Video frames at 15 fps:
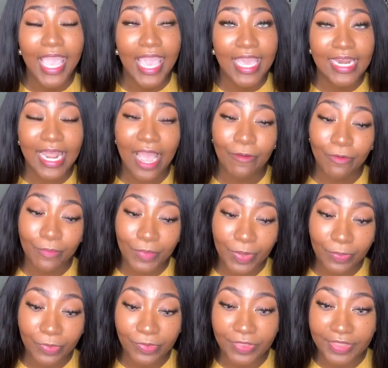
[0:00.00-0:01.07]
And I
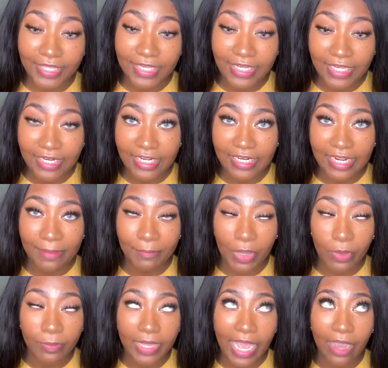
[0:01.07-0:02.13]
remember thinking in that
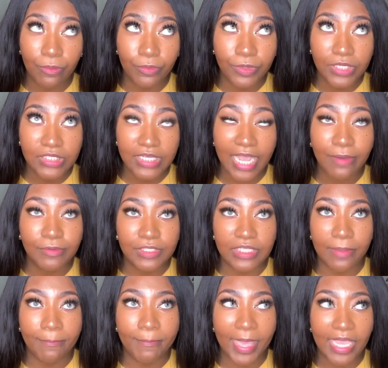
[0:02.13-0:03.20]
moment, I wish I was
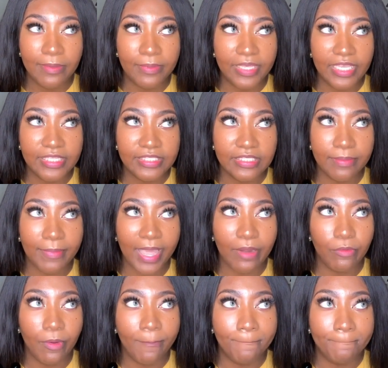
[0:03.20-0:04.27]
a baby and somebody
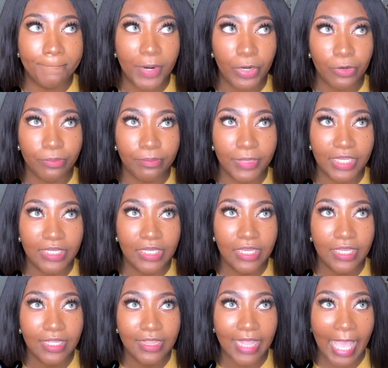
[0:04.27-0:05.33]
would burp
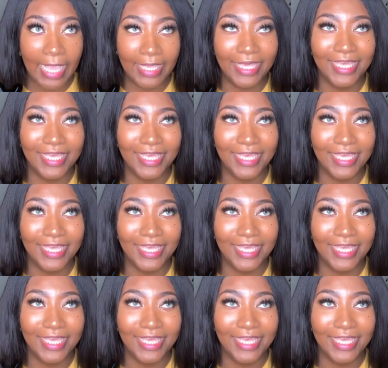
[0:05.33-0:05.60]
me. Like,